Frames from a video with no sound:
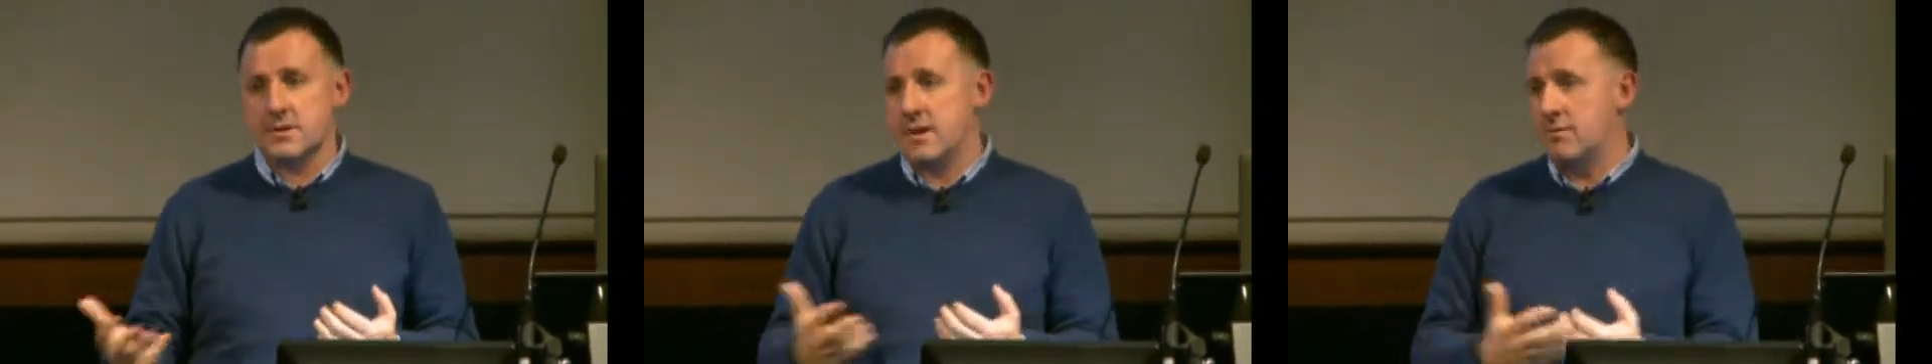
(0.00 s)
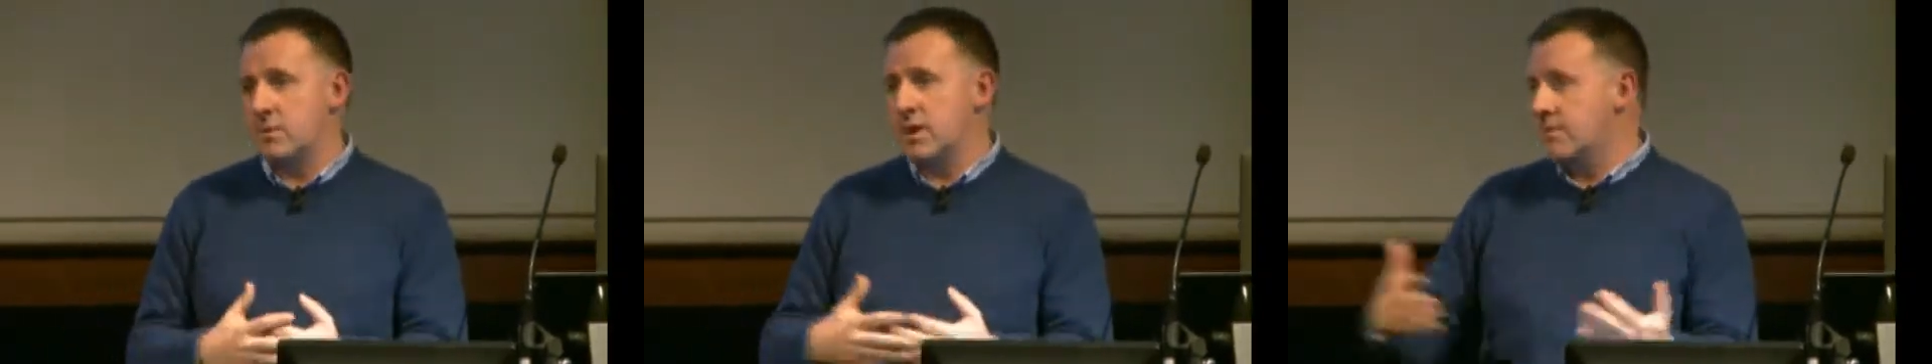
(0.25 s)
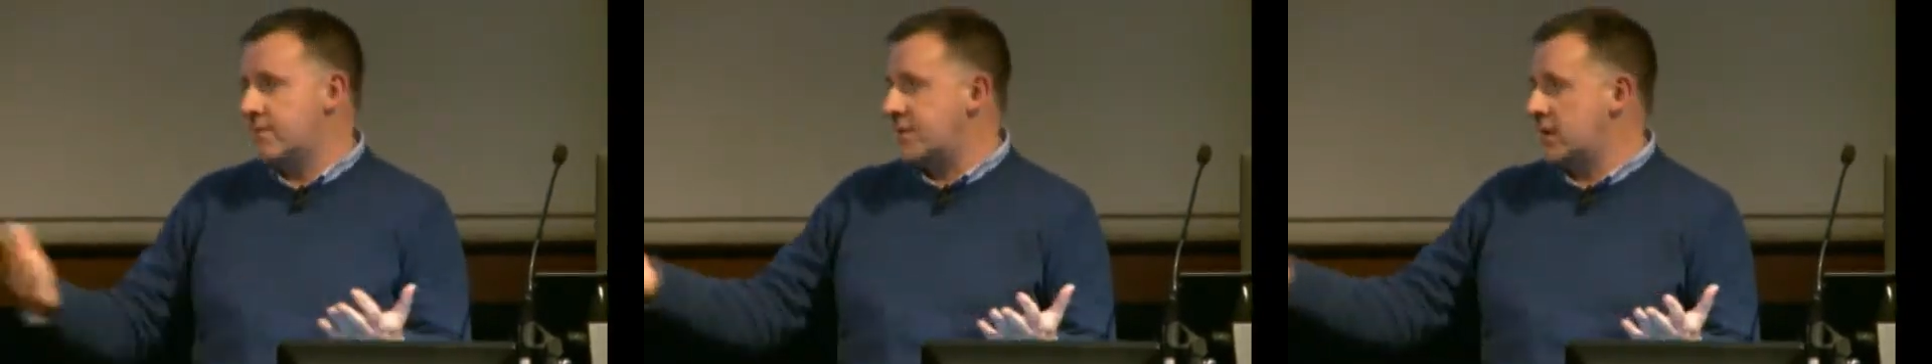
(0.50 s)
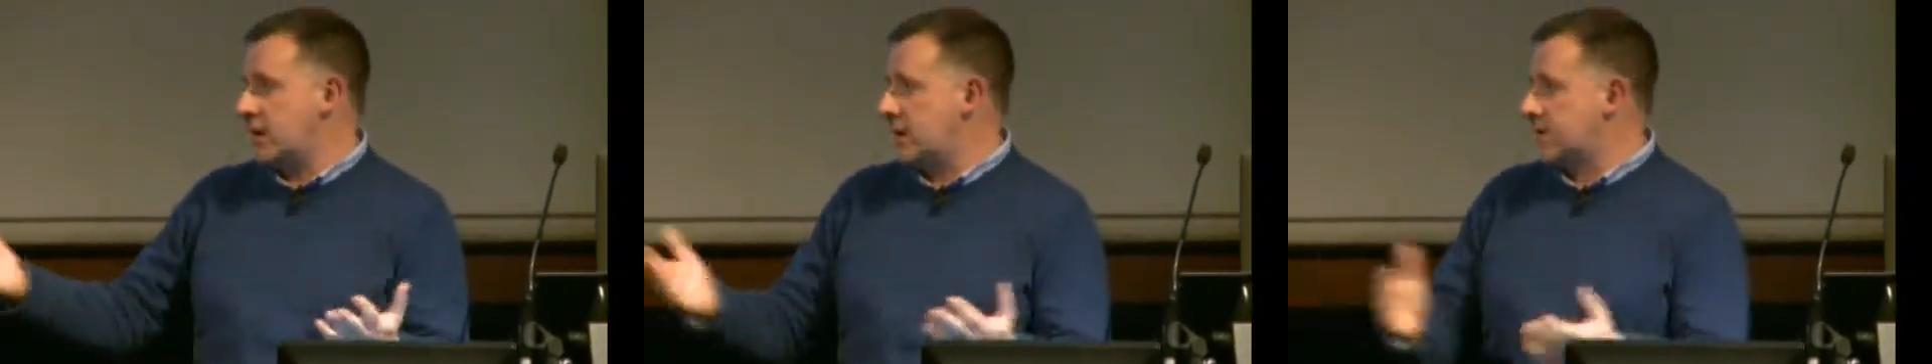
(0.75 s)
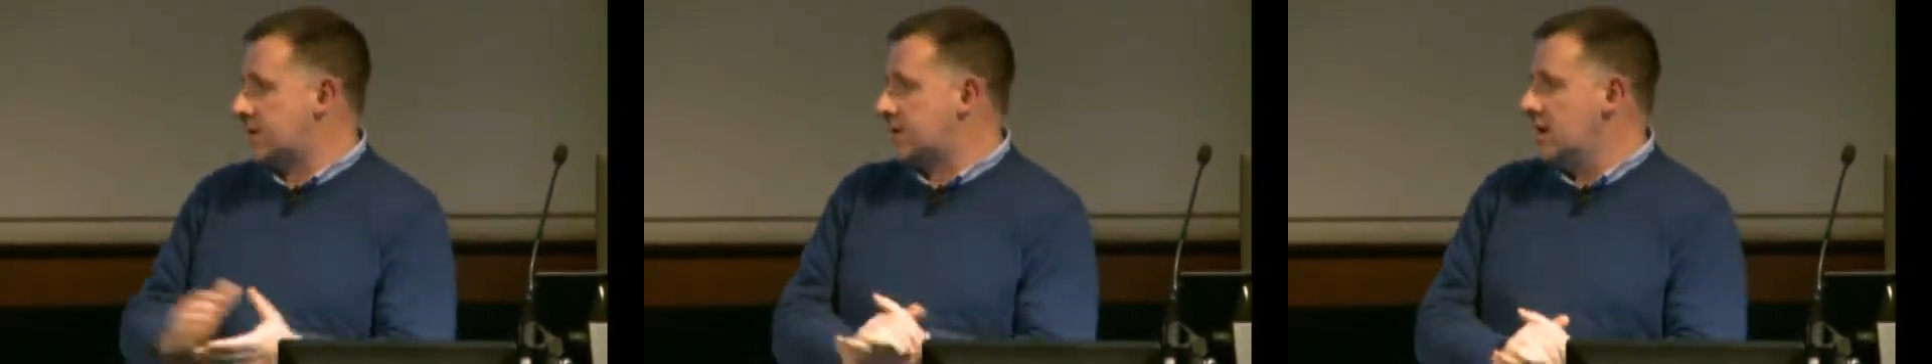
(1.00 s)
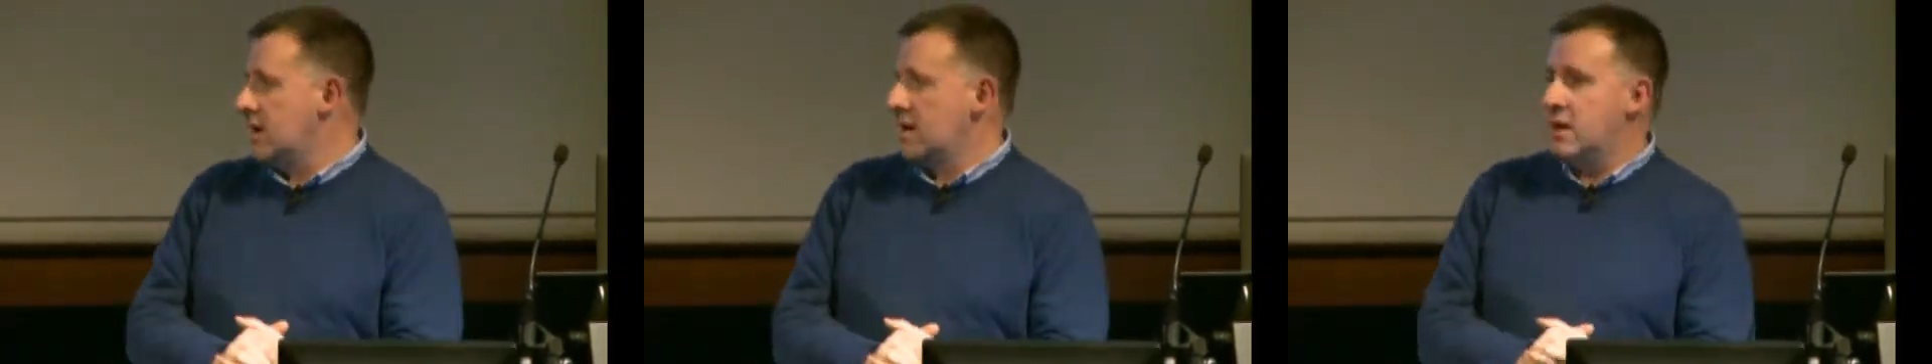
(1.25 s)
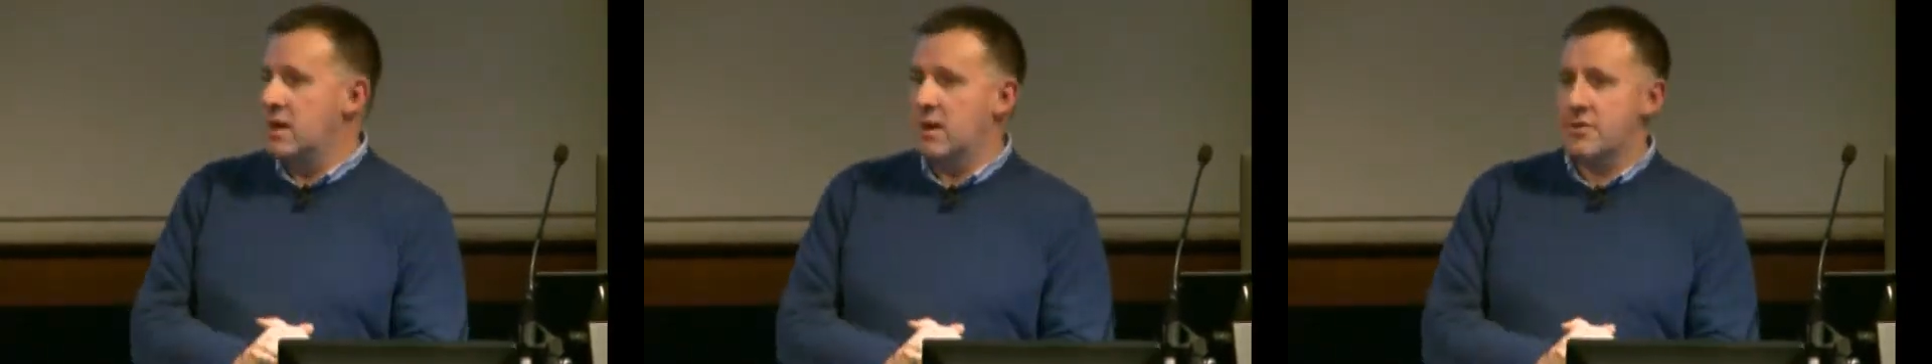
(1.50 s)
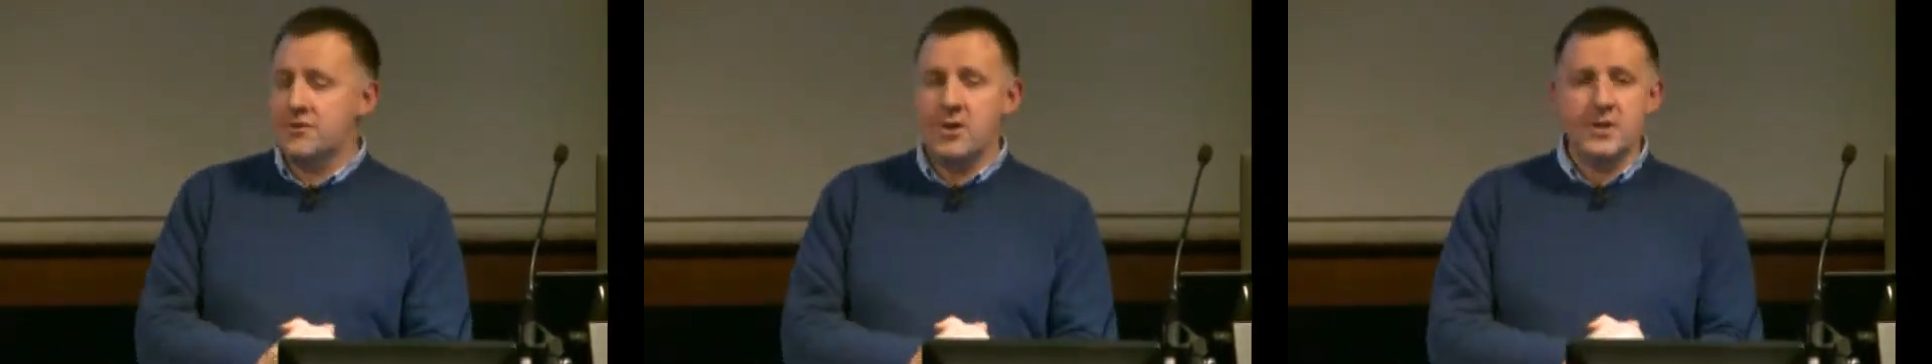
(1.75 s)
They've been on for the last
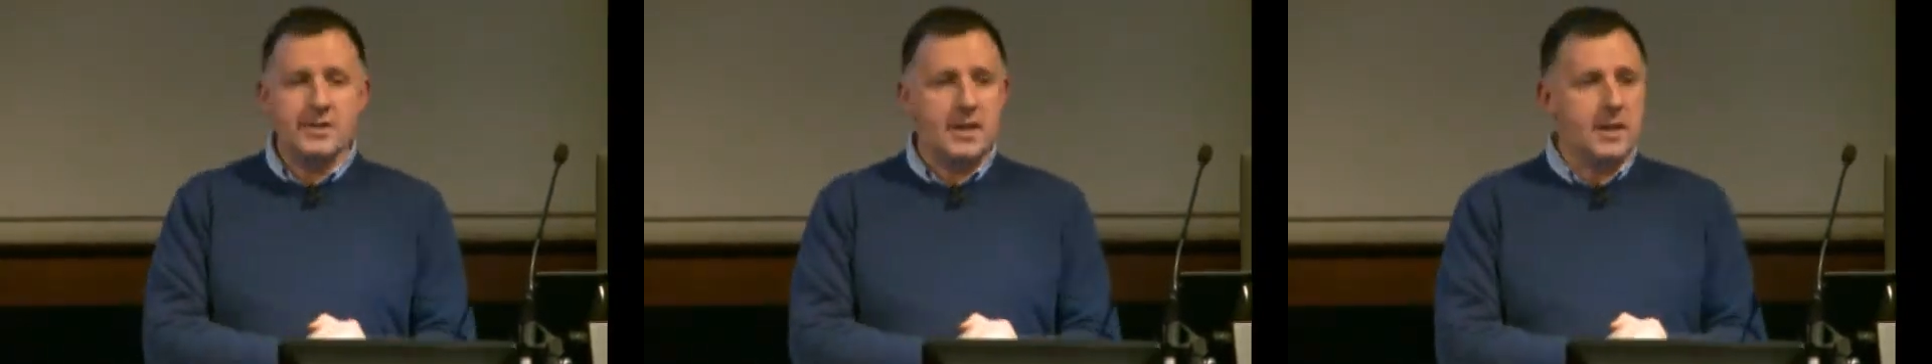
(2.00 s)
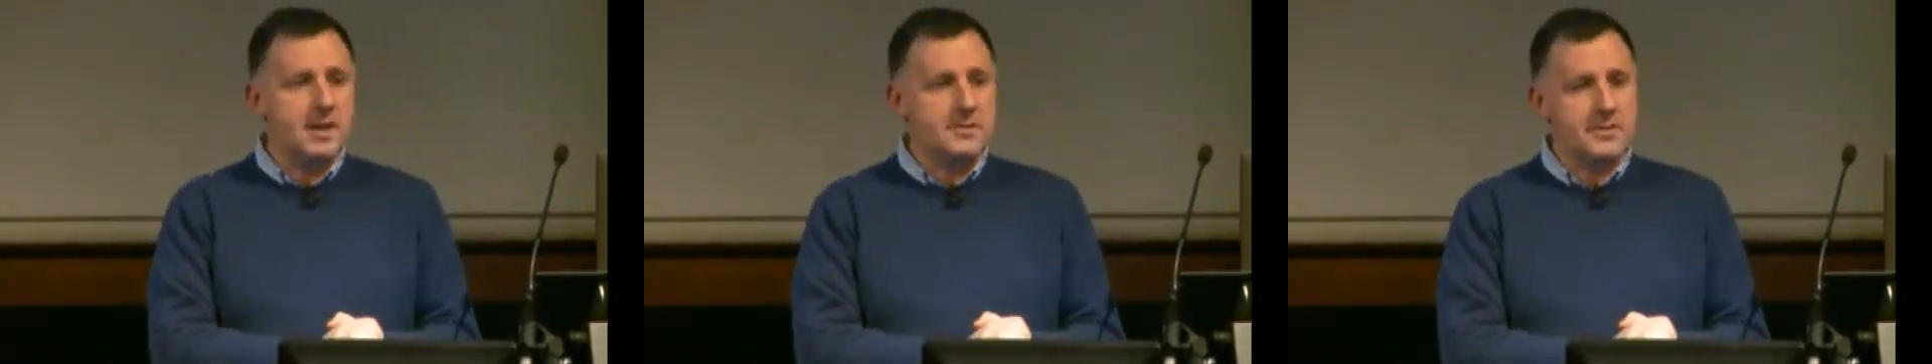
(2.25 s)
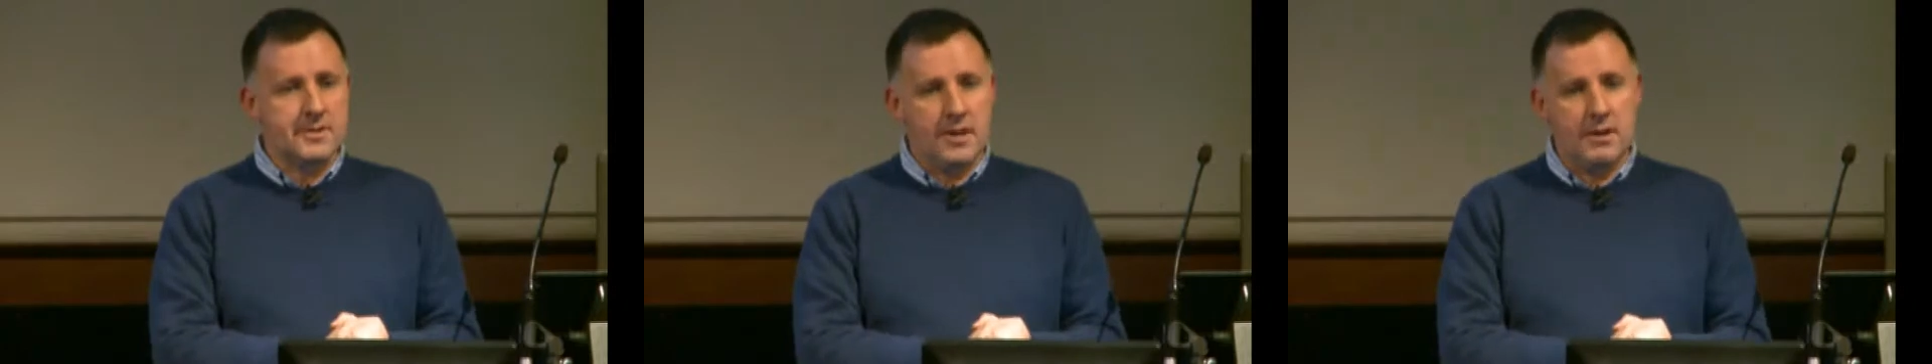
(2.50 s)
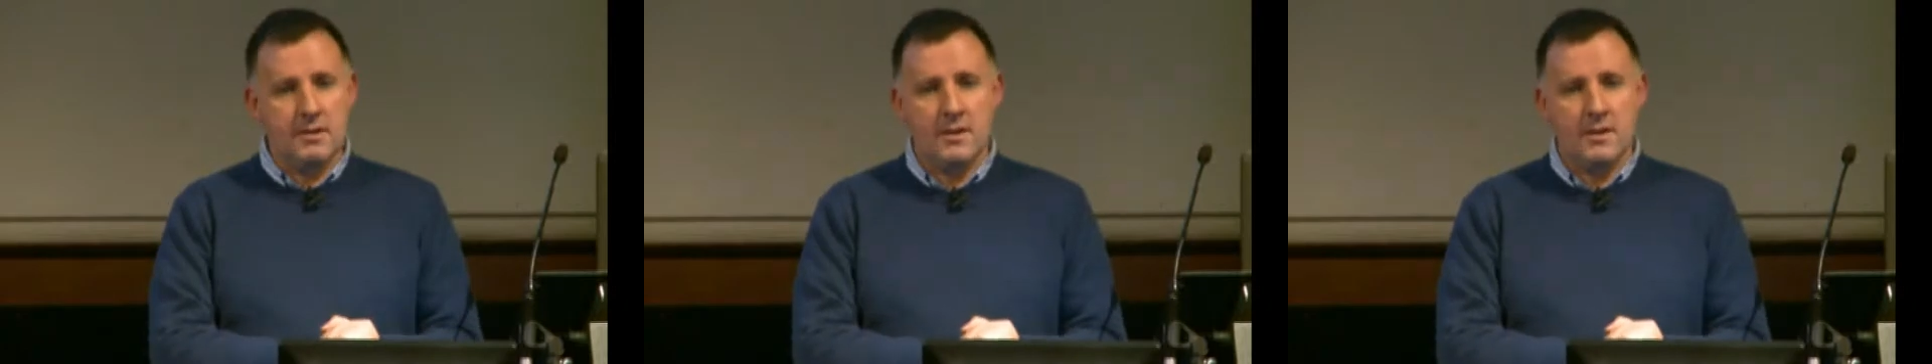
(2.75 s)
30 years or so.